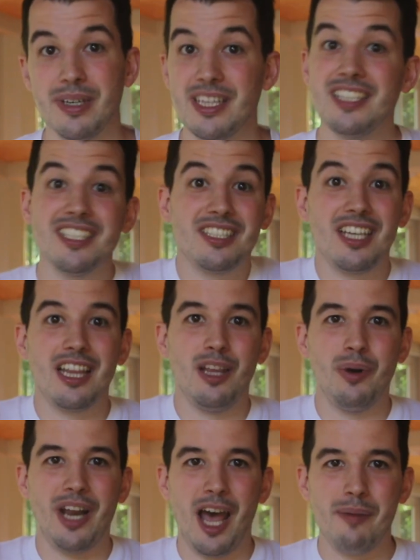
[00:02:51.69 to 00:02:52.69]
And that's exactly
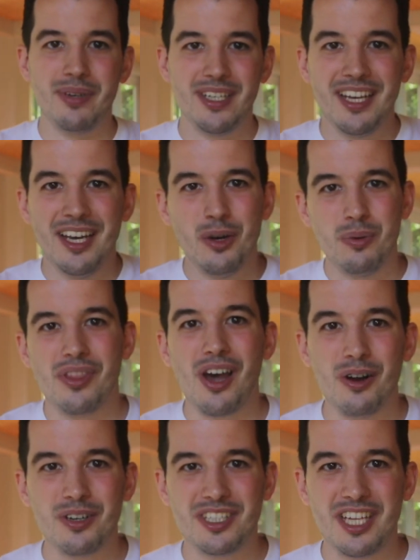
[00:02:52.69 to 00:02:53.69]
what happened with
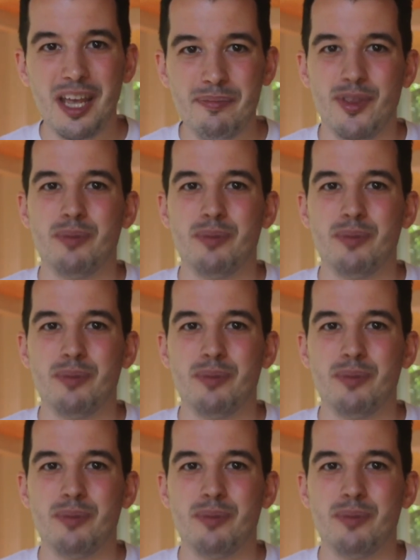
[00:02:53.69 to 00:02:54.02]
our team.